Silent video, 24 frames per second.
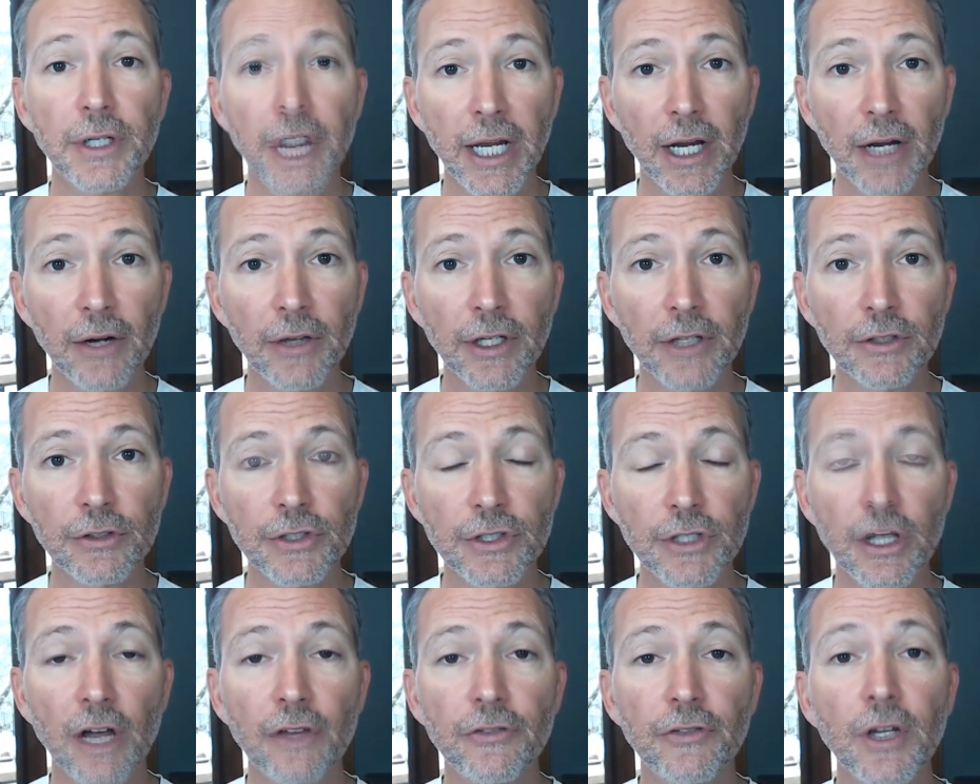carrying
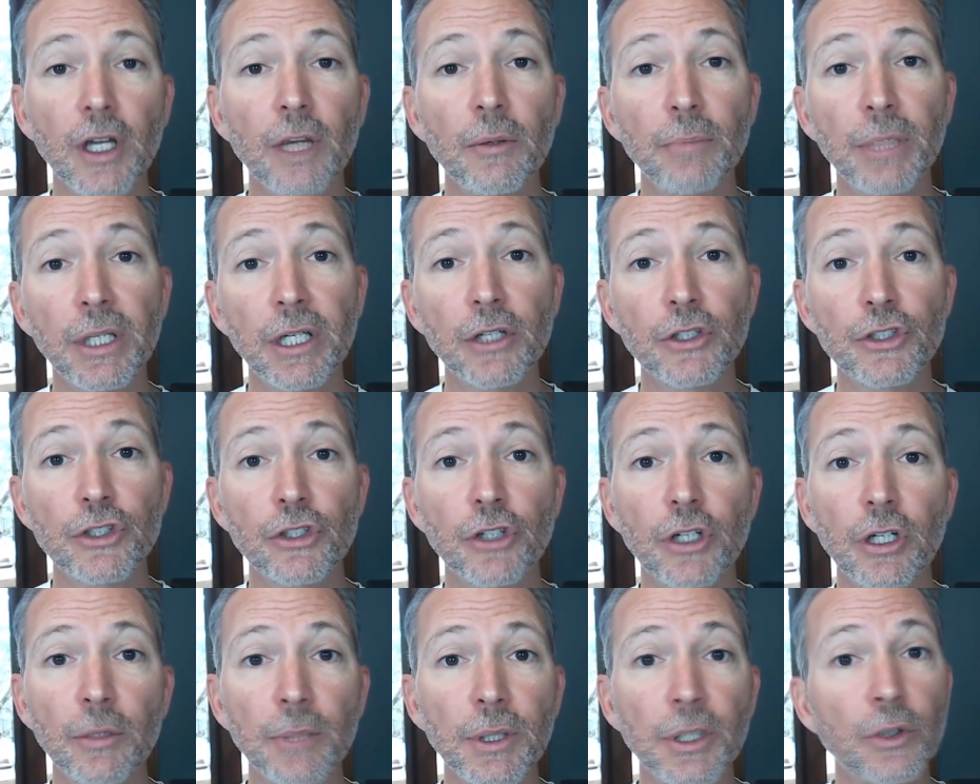yourself, because
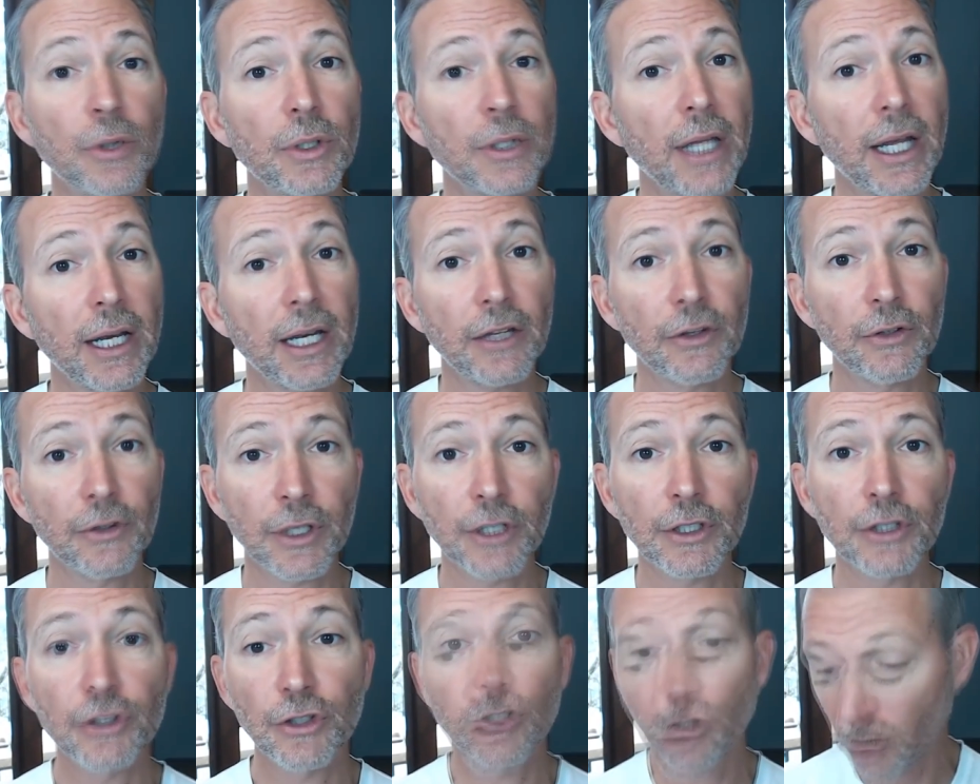you're going to be doing that either
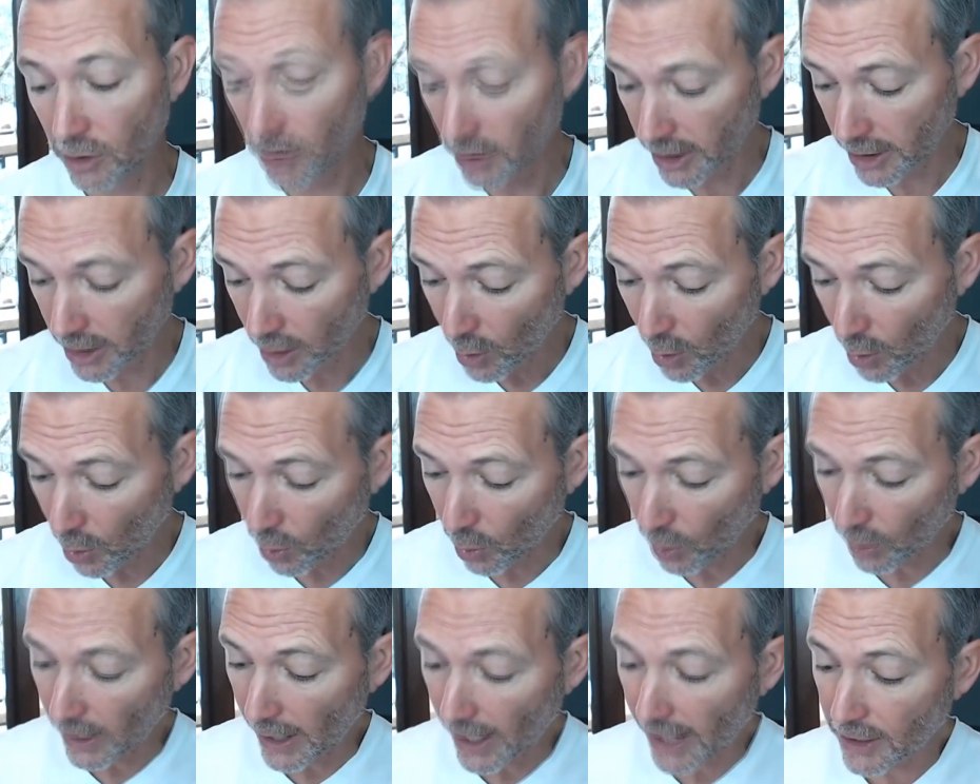internally
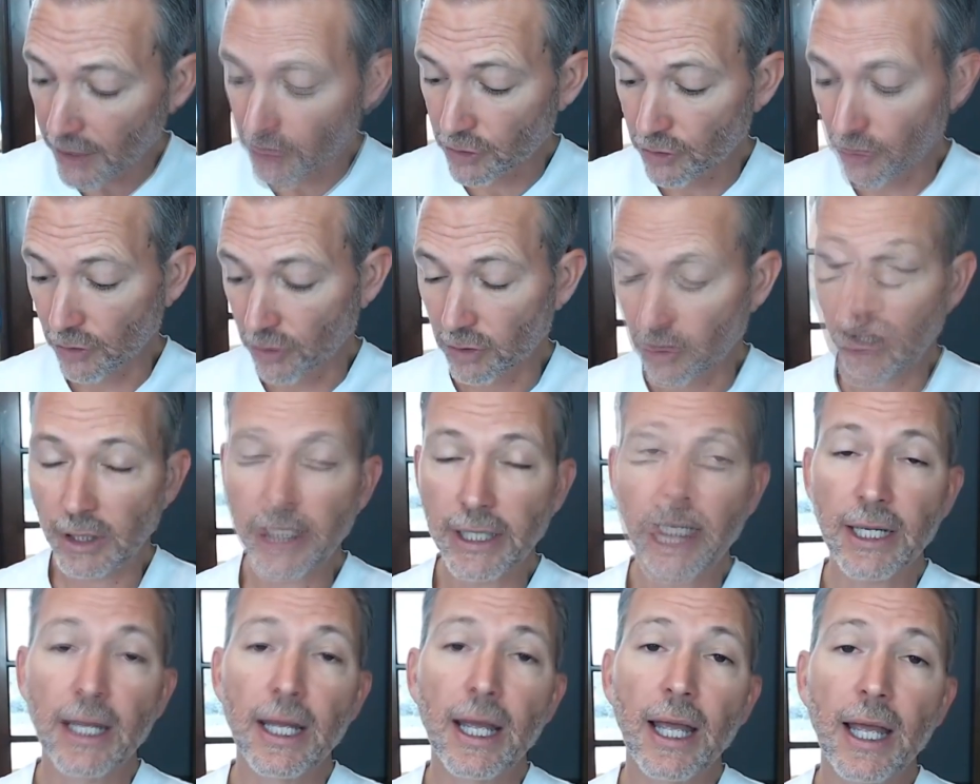or
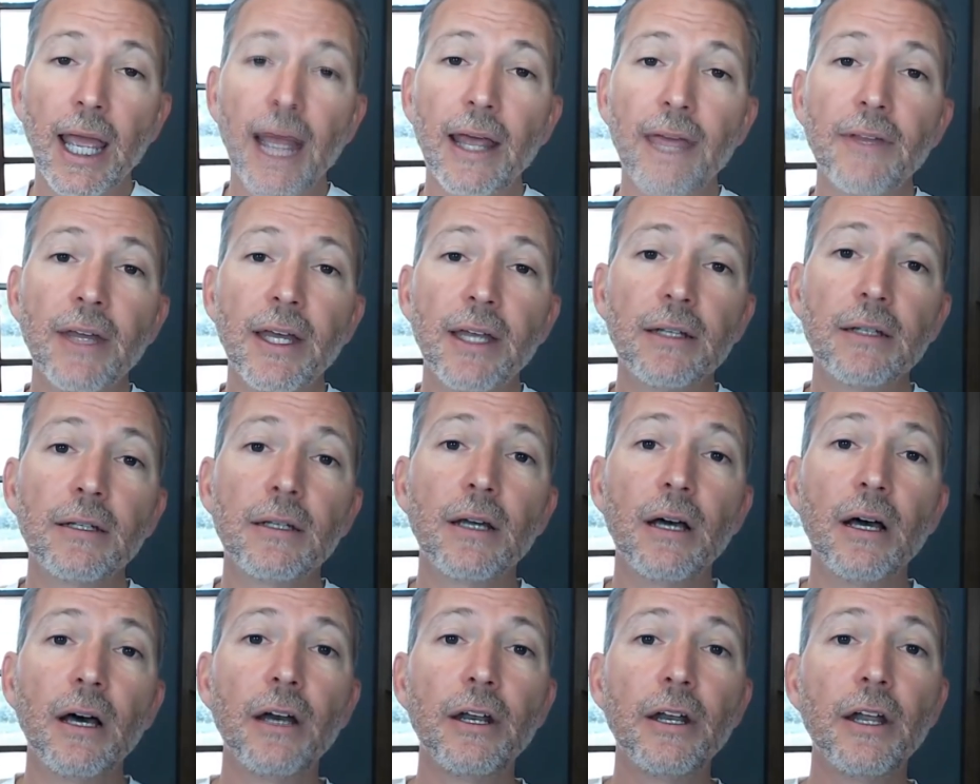externally. And then
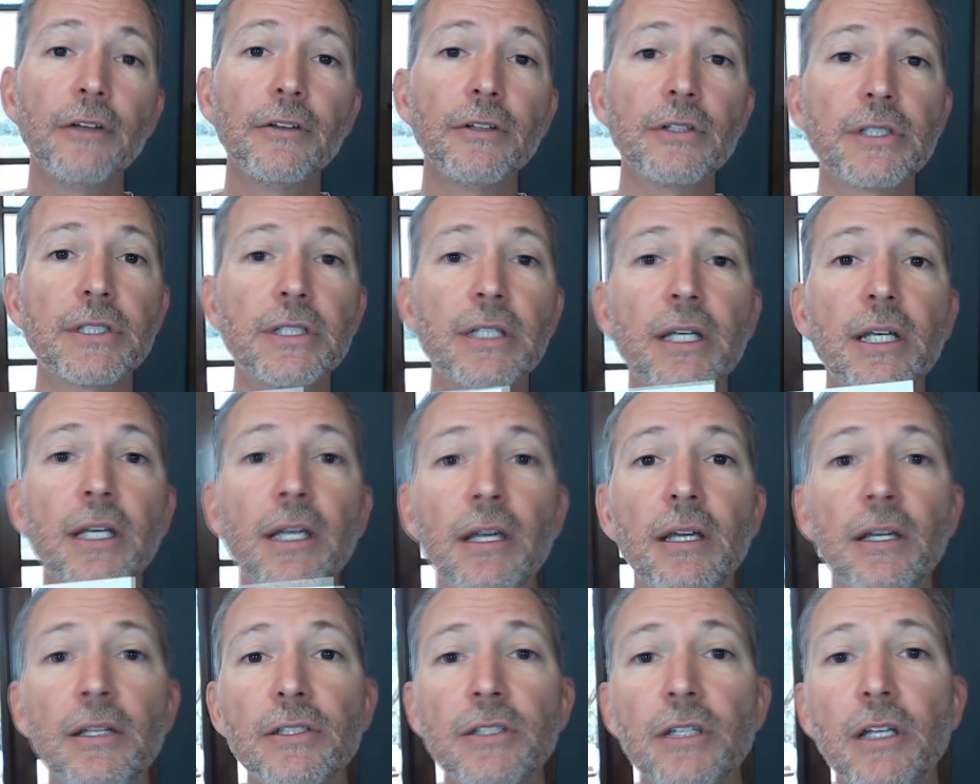another C
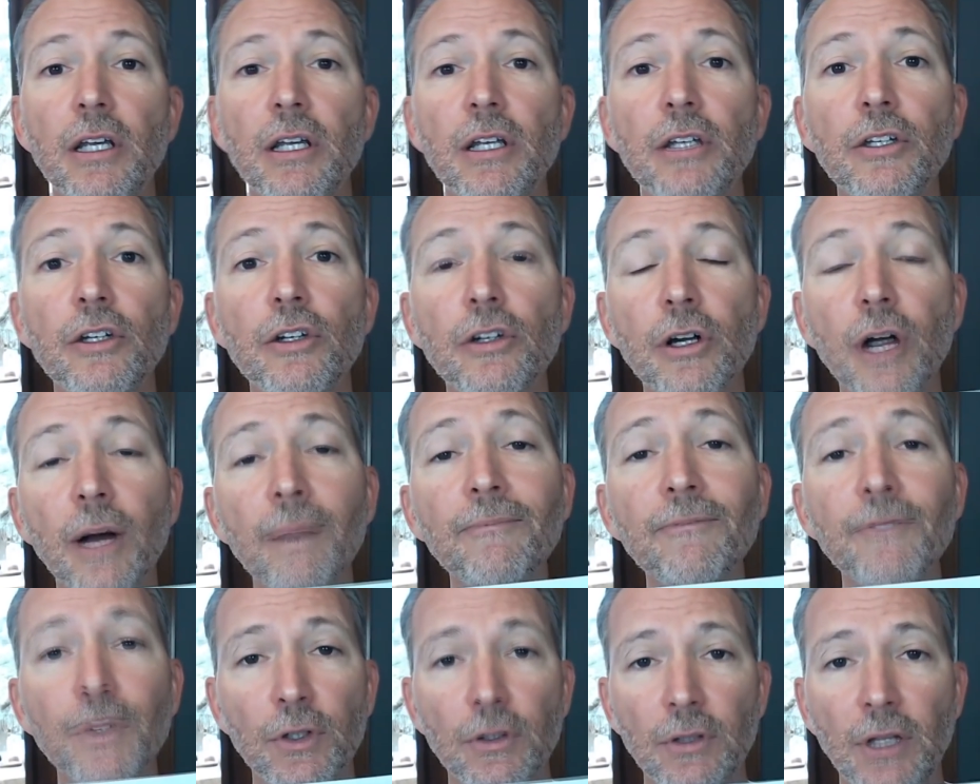is your
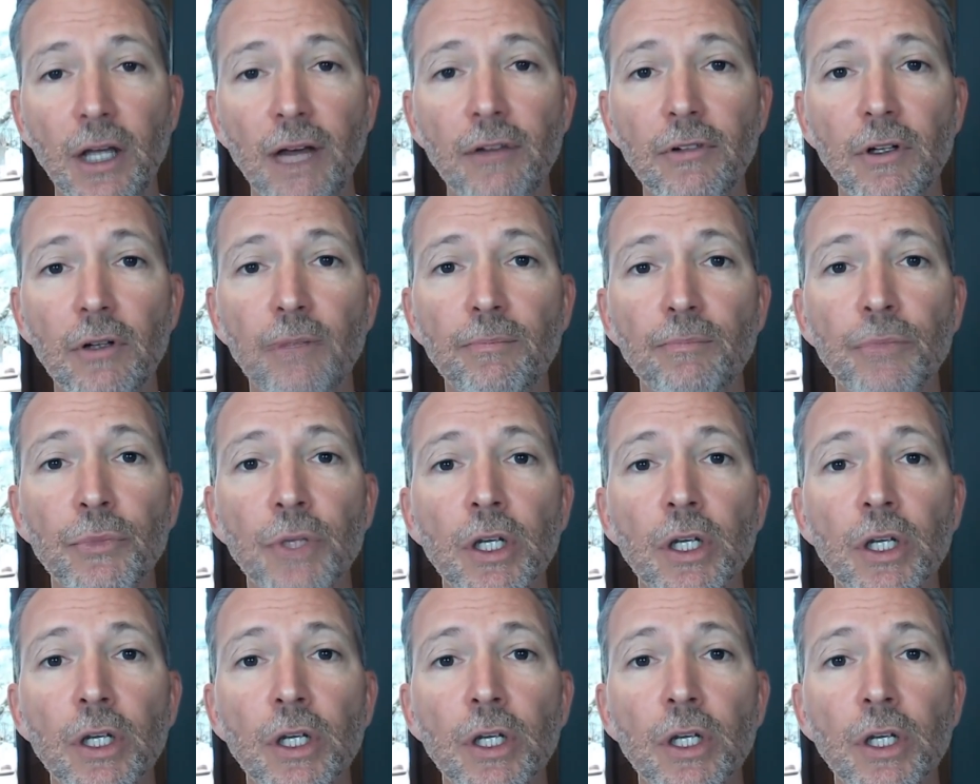comfort level.